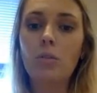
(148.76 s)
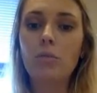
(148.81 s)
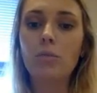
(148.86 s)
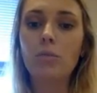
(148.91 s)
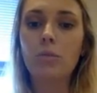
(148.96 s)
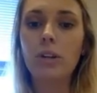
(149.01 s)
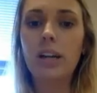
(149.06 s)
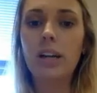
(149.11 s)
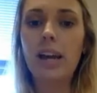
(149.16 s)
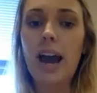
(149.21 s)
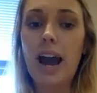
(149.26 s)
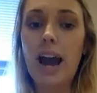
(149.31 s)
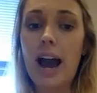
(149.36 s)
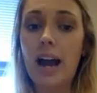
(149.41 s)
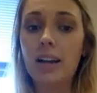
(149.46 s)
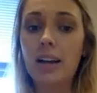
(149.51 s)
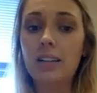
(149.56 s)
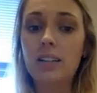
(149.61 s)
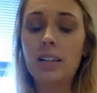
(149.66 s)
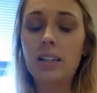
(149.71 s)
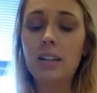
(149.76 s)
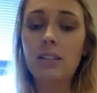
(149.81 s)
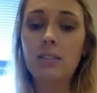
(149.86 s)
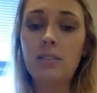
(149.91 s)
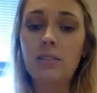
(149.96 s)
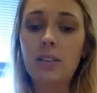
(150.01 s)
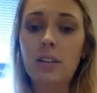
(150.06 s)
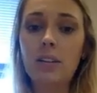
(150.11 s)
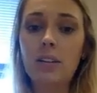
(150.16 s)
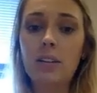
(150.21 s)

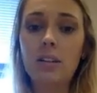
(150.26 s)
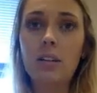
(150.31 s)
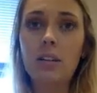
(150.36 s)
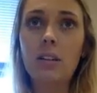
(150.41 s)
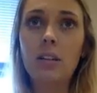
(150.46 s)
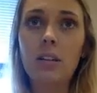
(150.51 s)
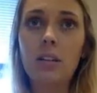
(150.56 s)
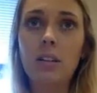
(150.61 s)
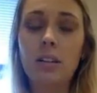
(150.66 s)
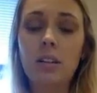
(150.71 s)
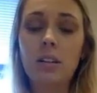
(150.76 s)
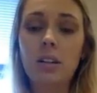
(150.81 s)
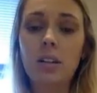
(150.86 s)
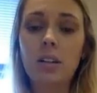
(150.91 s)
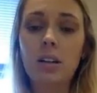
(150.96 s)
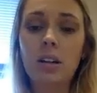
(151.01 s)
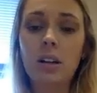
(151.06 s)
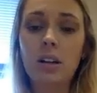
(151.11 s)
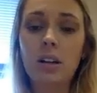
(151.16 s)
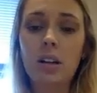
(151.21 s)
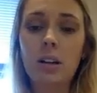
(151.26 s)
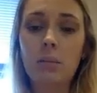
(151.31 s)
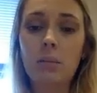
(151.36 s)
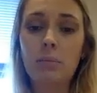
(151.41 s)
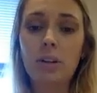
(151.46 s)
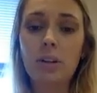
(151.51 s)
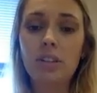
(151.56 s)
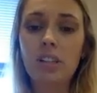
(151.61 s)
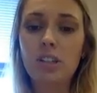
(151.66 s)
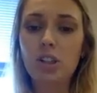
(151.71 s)
Reactive
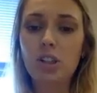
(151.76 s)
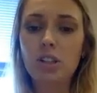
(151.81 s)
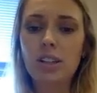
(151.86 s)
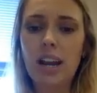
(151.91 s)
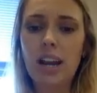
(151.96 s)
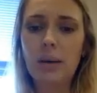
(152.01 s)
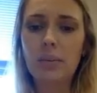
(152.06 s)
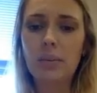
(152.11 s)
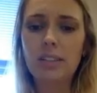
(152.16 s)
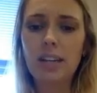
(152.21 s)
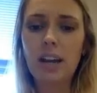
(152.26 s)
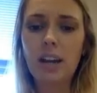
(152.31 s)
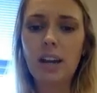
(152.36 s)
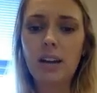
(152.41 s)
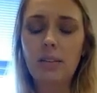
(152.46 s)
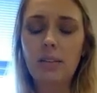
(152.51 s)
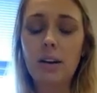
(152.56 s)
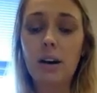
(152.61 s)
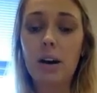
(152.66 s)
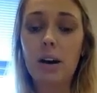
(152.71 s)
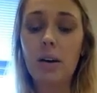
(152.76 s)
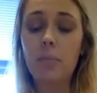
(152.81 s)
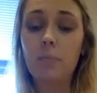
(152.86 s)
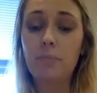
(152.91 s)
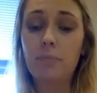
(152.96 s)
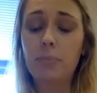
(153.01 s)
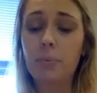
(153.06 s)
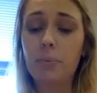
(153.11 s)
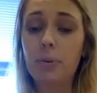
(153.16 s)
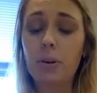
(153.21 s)
procedures that I would take
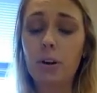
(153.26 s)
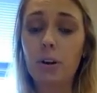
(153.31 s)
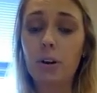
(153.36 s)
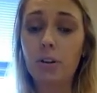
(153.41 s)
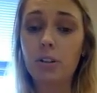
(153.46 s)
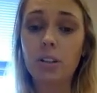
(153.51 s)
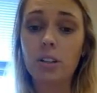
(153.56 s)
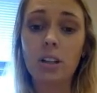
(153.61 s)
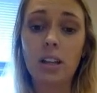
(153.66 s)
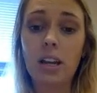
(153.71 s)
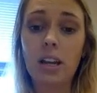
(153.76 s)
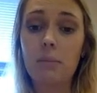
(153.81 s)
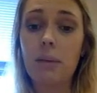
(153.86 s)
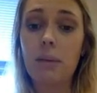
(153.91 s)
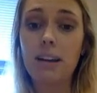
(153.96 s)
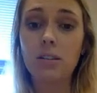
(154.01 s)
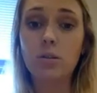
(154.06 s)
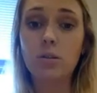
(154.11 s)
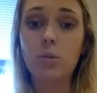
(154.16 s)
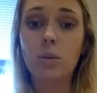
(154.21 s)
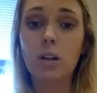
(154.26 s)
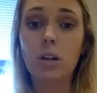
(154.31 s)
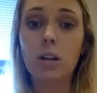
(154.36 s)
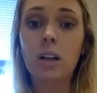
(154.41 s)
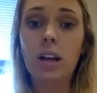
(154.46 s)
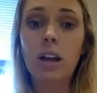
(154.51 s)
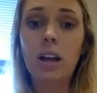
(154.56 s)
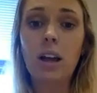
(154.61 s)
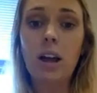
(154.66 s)
personally in my school,